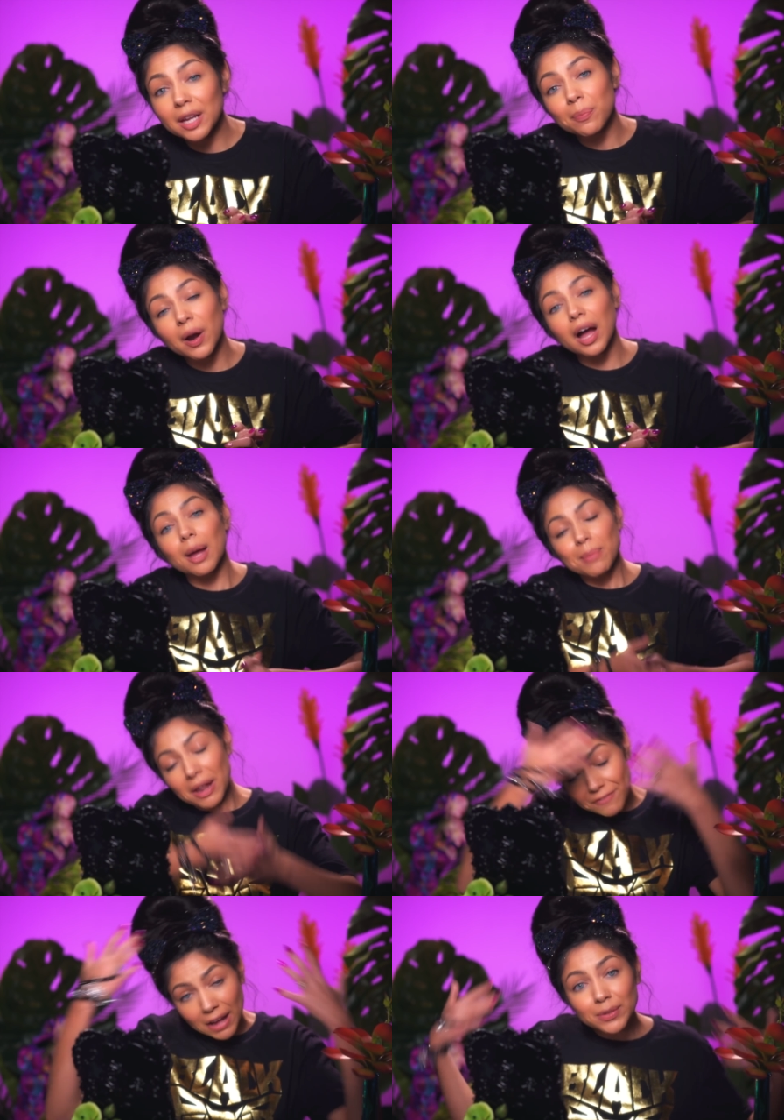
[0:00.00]
and primed
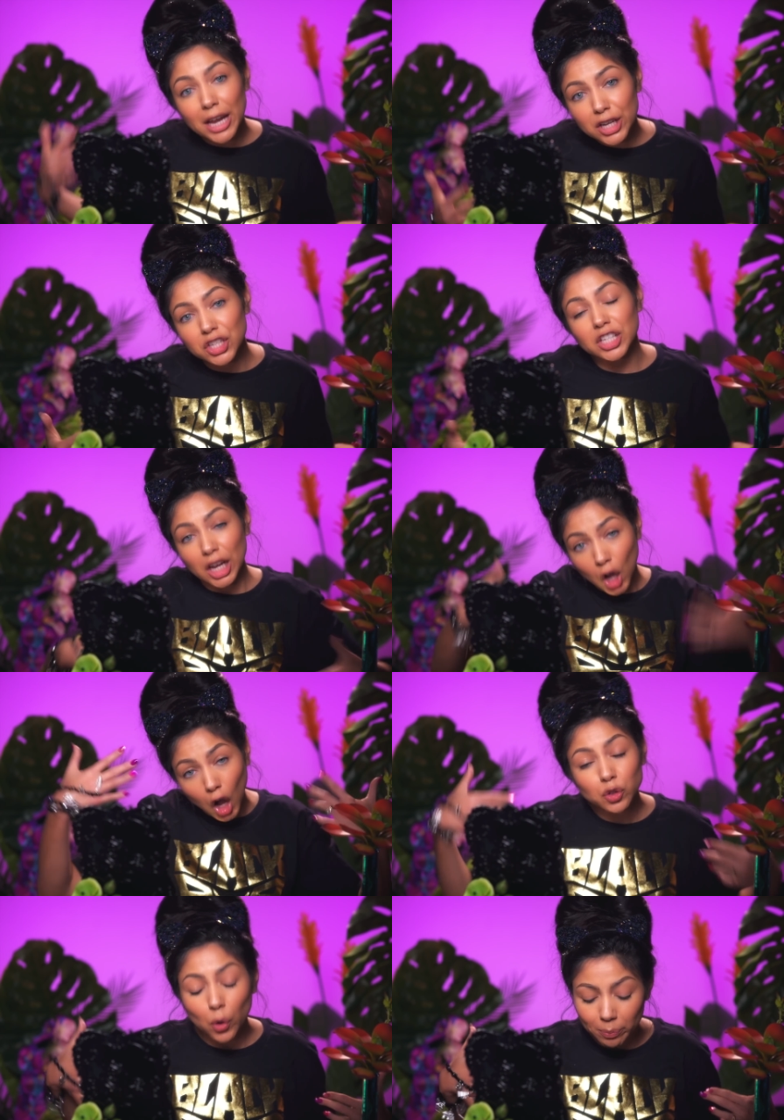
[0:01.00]
and foundation and
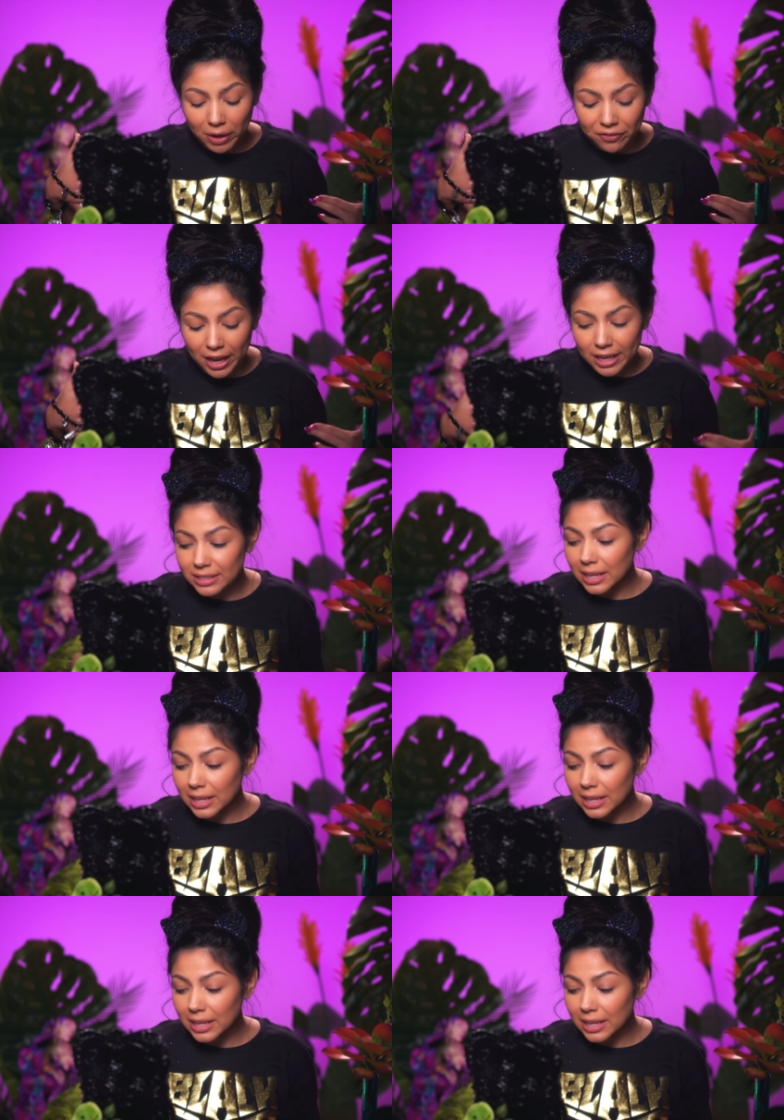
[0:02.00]
contoured my face.